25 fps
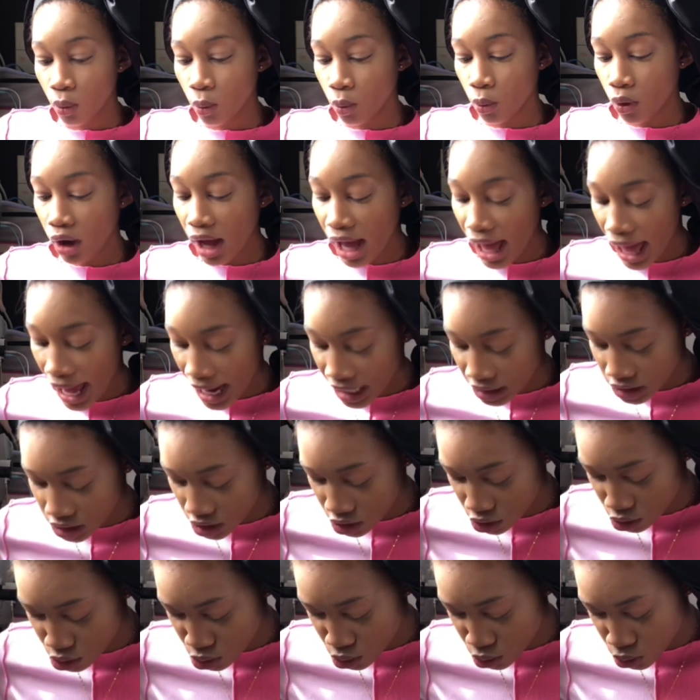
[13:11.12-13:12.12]
What
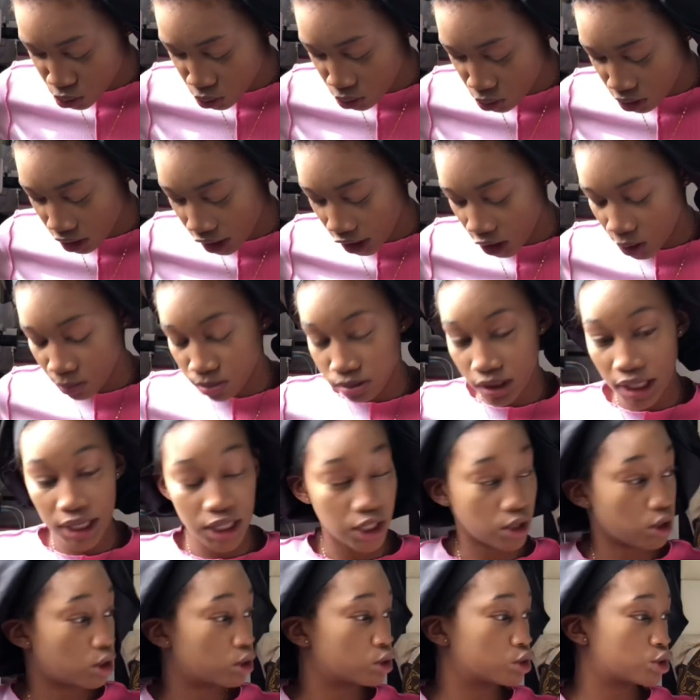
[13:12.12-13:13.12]
acting school are you
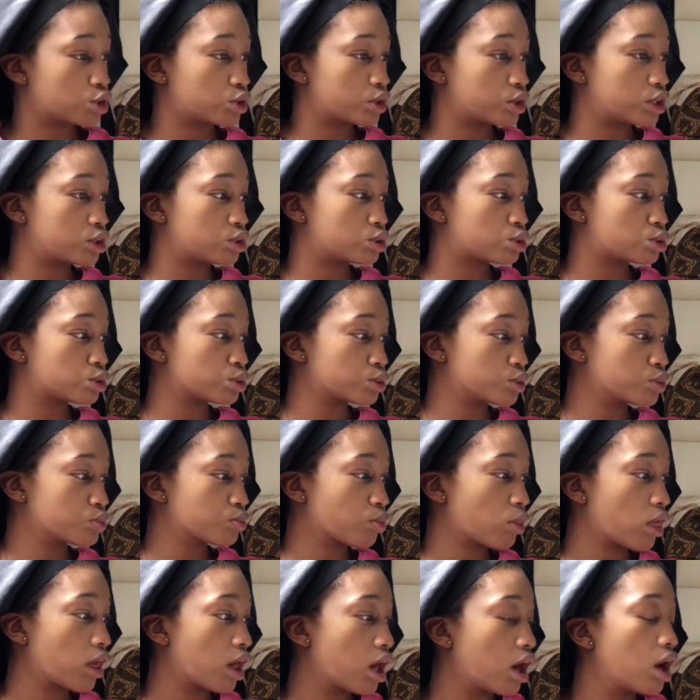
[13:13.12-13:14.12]
planning on going to?
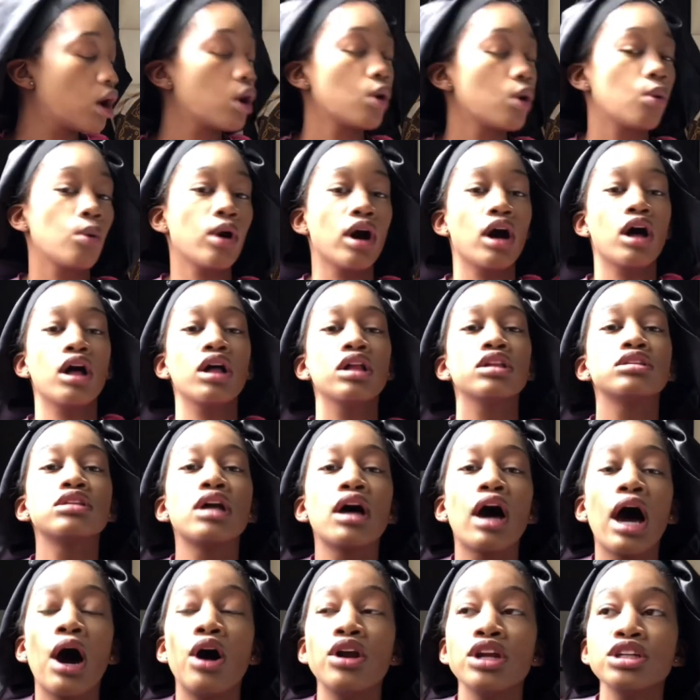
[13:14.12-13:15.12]
Well,
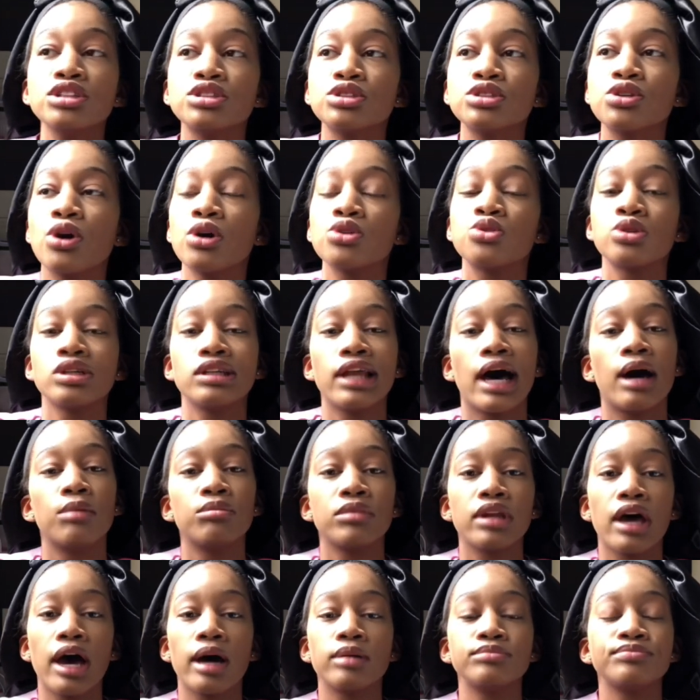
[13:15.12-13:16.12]
I wanted to go to
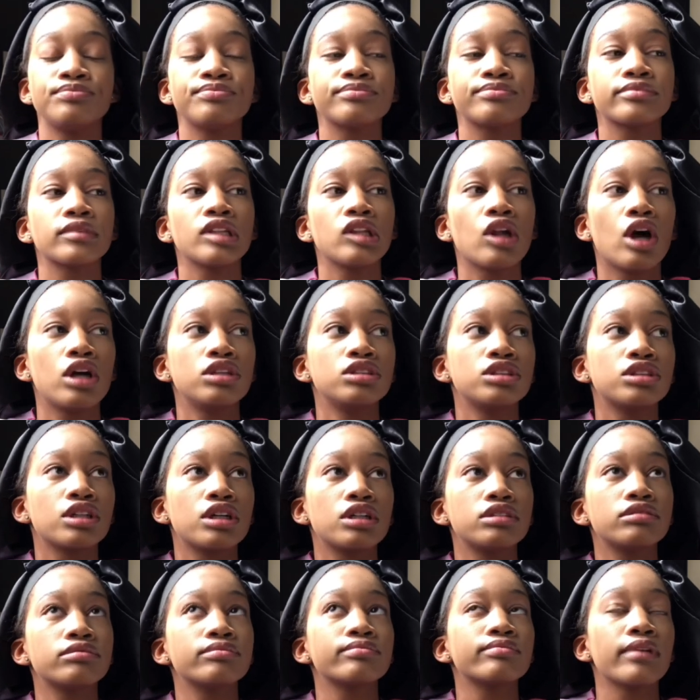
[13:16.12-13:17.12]
LAMDA,
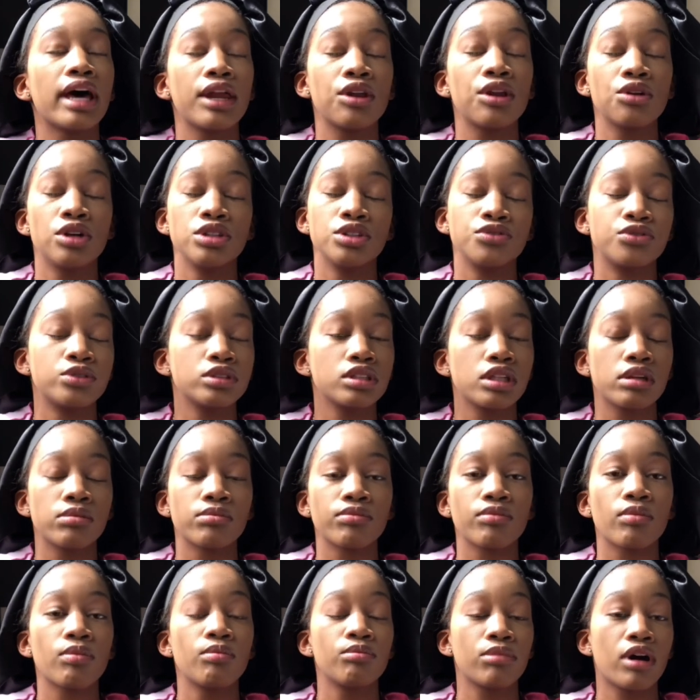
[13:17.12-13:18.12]
London. I don't know the full name,
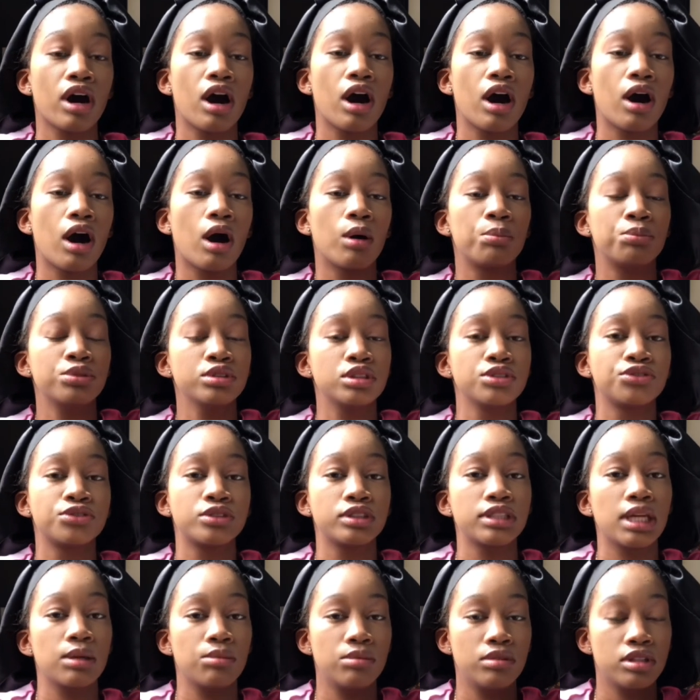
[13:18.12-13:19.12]
but I'll put the
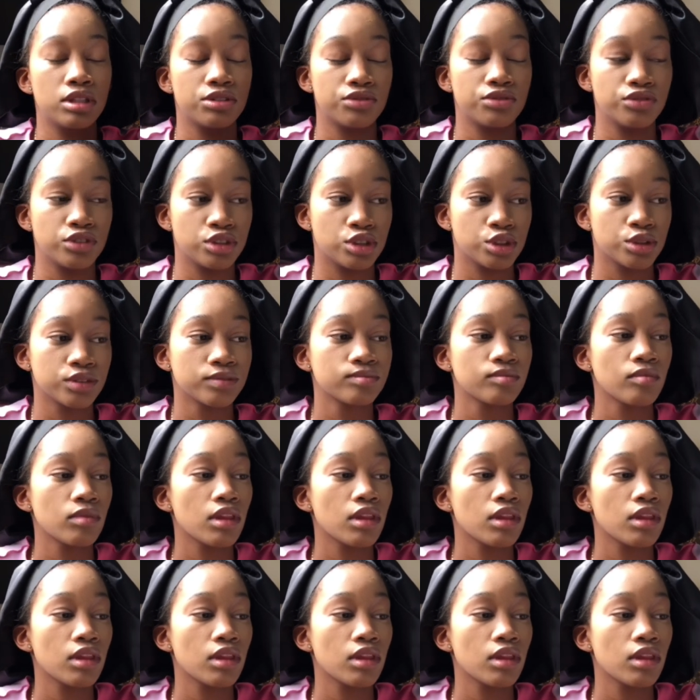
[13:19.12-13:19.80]
full name in the video.